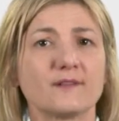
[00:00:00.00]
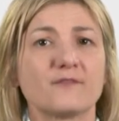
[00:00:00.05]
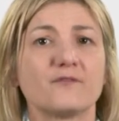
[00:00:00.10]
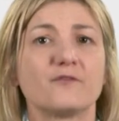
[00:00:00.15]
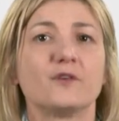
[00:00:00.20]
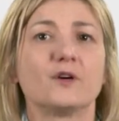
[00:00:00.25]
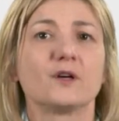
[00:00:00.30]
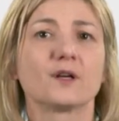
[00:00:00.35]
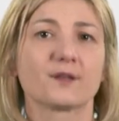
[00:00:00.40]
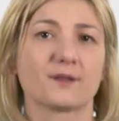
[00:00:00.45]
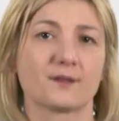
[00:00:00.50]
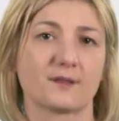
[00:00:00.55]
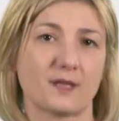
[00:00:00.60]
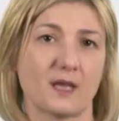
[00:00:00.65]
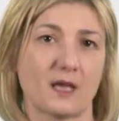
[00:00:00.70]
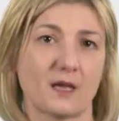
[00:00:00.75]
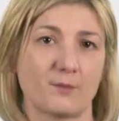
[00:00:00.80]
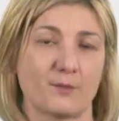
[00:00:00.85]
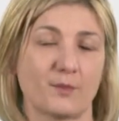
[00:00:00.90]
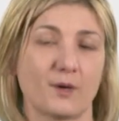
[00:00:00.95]
the first
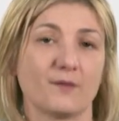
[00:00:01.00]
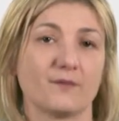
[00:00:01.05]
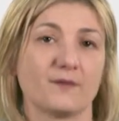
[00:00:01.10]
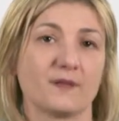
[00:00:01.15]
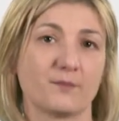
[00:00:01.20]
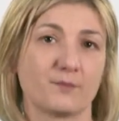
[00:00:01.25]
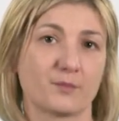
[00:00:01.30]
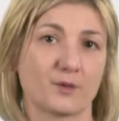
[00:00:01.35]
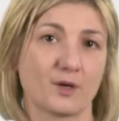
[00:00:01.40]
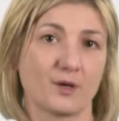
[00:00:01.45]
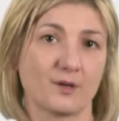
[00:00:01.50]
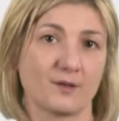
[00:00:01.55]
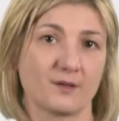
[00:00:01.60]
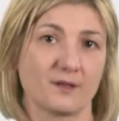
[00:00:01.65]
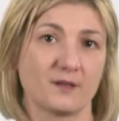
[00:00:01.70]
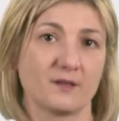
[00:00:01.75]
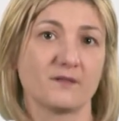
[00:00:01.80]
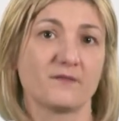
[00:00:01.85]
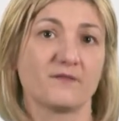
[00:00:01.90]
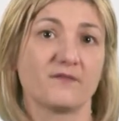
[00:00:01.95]
step of the
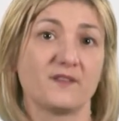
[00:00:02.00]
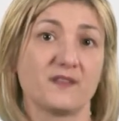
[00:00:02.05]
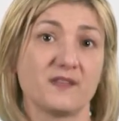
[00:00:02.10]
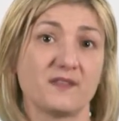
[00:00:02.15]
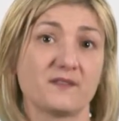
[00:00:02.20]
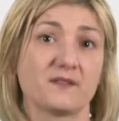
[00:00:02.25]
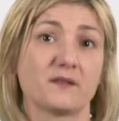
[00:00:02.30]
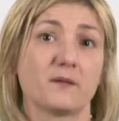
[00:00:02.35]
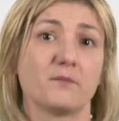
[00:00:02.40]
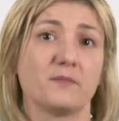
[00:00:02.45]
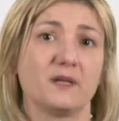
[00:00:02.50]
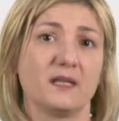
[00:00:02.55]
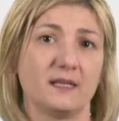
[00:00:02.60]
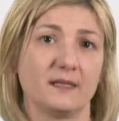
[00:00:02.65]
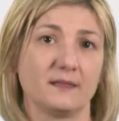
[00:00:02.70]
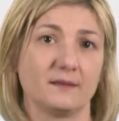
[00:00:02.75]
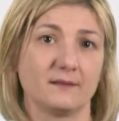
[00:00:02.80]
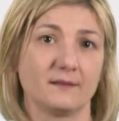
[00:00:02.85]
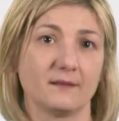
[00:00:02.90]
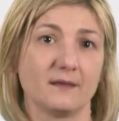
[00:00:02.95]
process,
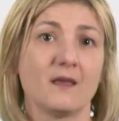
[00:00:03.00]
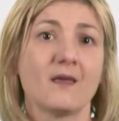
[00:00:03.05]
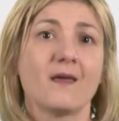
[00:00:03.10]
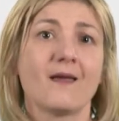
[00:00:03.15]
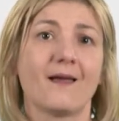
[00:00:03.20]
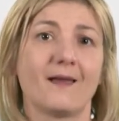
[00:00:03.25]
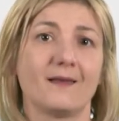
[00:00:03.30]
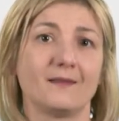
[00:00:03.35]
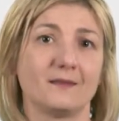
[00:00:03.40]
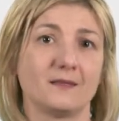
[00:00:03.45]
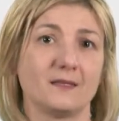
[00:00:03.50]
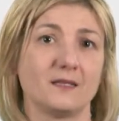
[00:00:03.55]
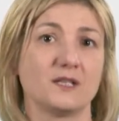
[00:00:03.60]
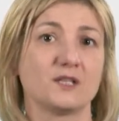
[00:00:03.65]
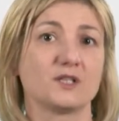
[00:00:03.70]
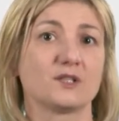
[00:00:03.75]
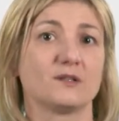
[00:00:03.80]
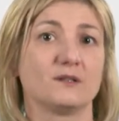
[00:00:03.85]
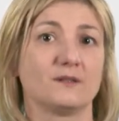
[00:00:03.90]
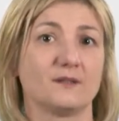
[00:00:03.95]
feasibility and
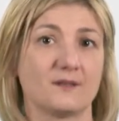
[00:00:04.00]
initial